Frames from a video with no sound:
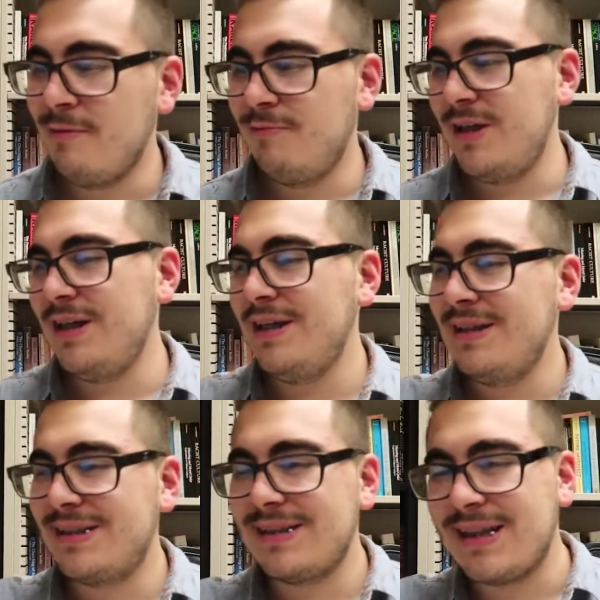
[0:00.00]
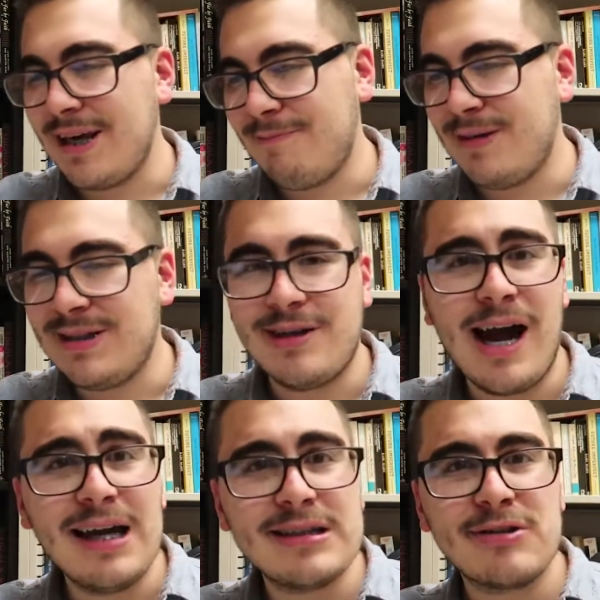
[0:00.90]
we skip into
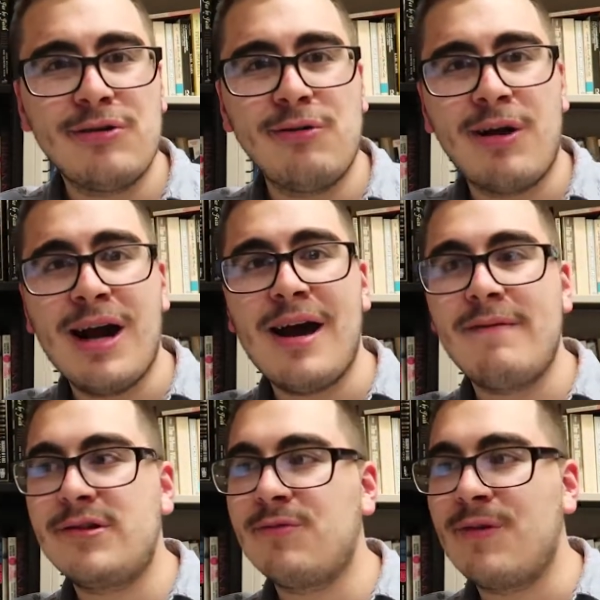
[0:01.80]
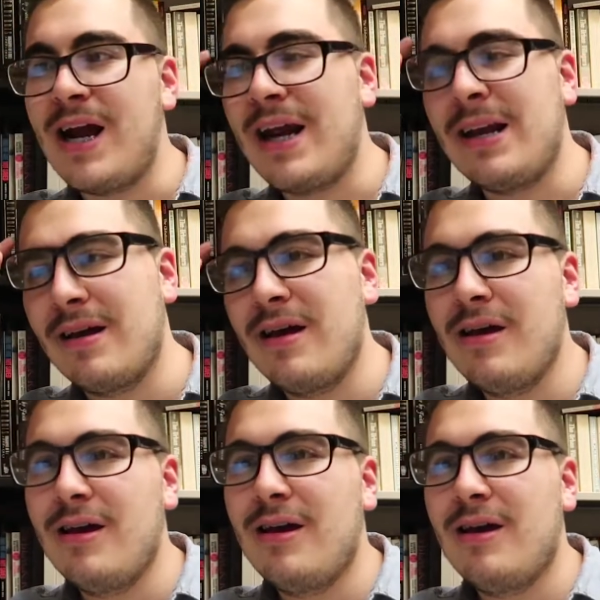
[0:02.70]
high school, where I have to write
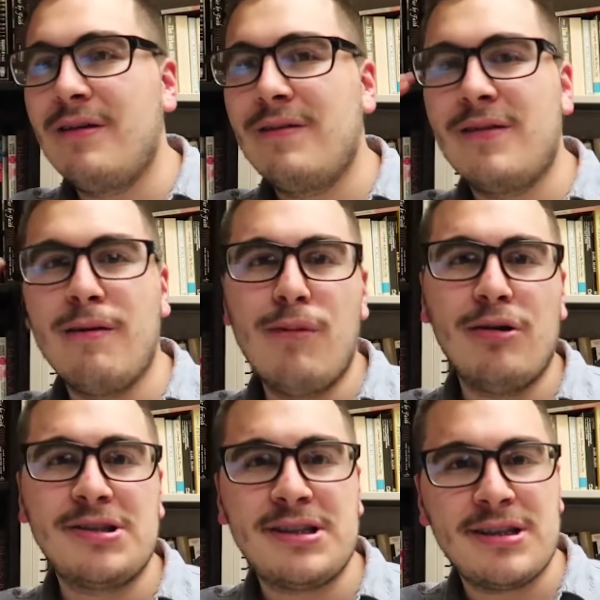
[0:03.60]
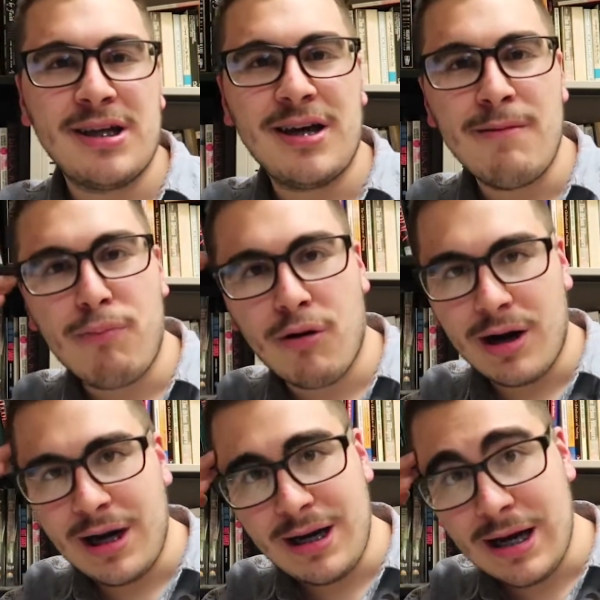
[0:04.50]
the most
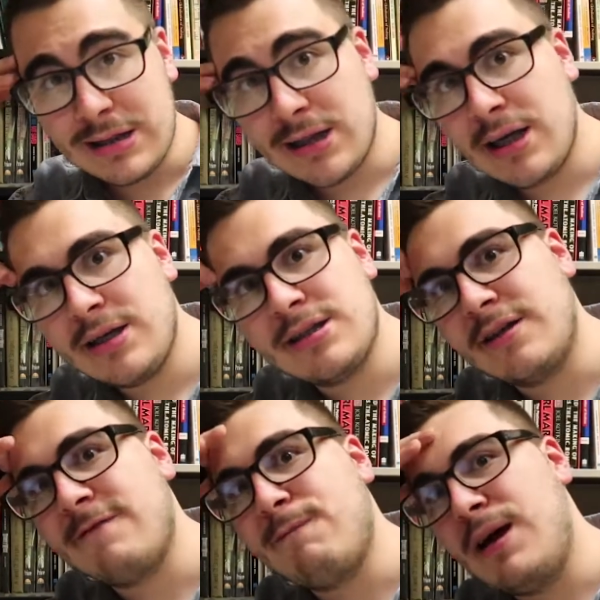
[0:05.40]
important essays of